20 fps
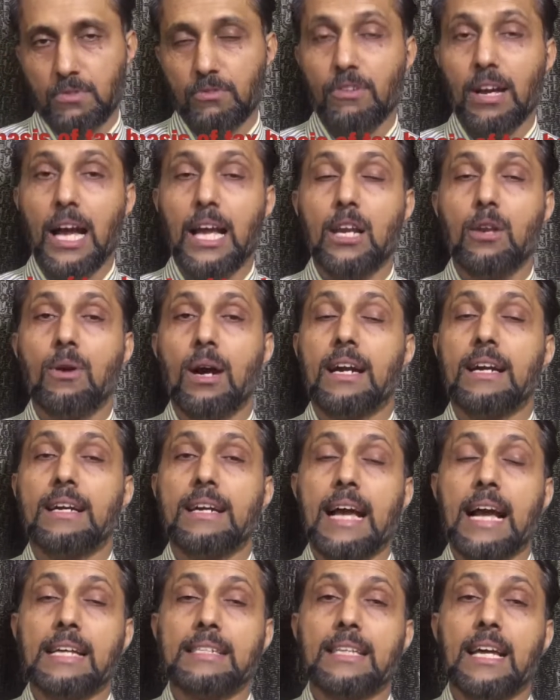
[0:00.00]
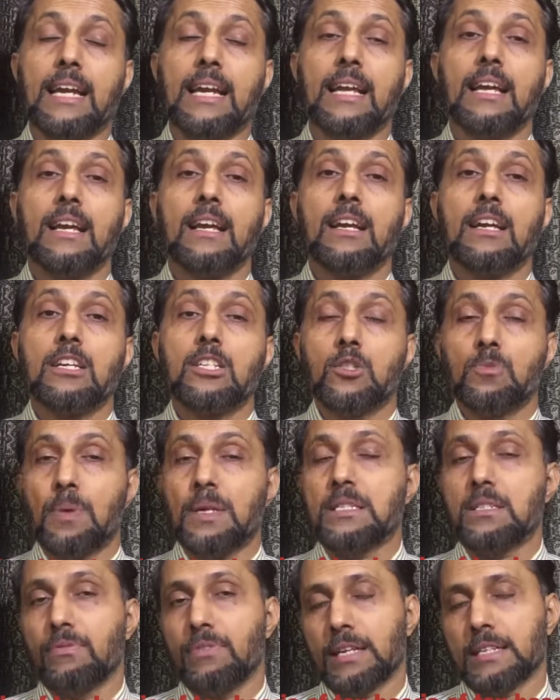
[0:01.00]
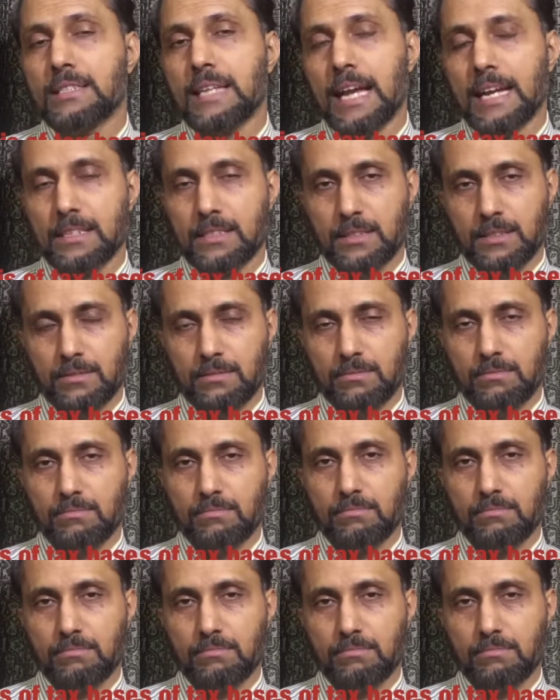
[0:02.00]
Value added tax and specific tax.